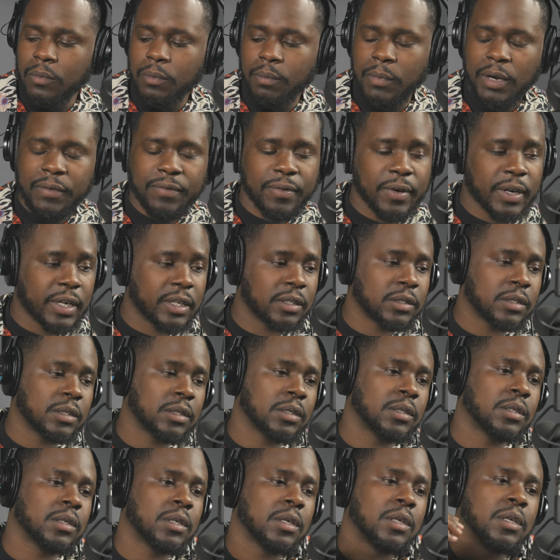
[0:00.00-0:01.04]
My friends,
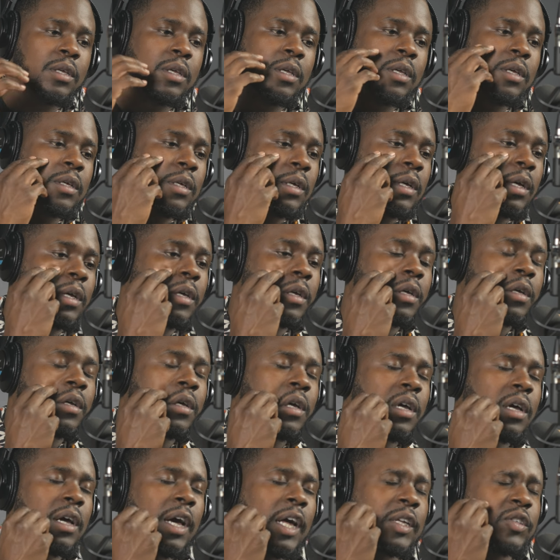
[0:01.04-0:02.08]

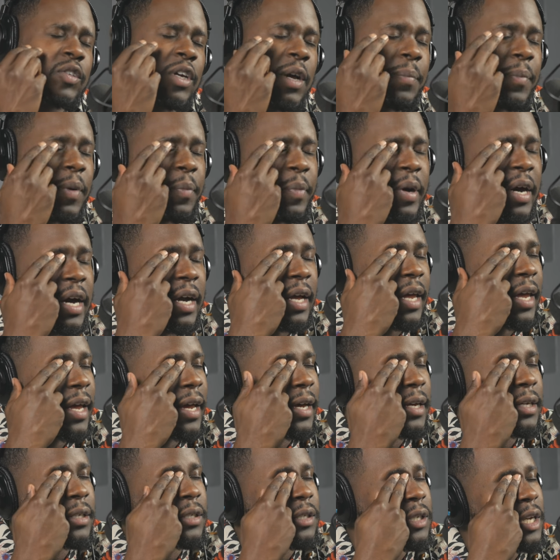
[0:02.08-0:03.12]
I drop a
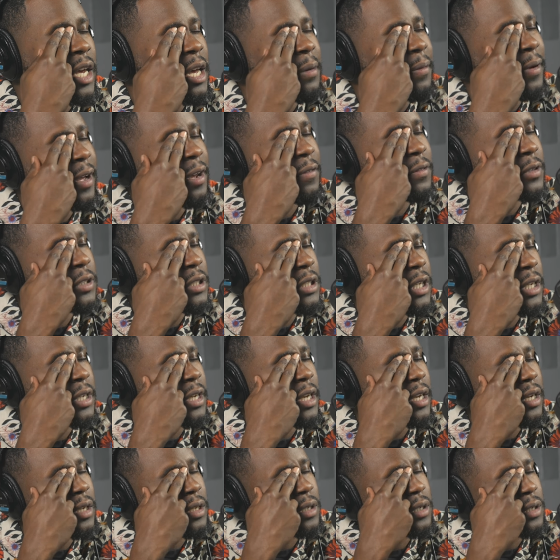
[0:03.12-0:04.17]
podcast every
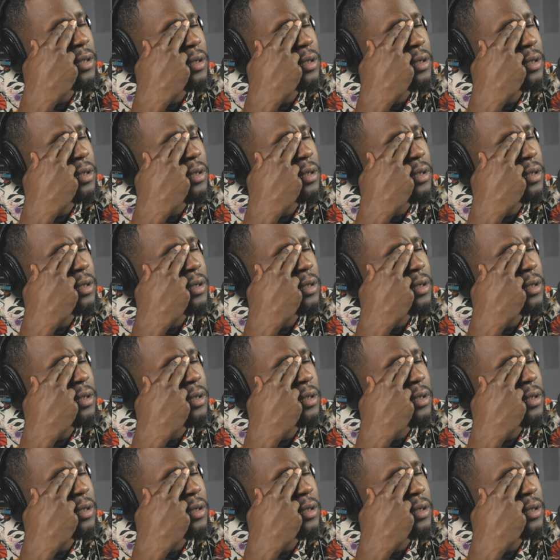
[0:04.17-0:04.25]
Sunday.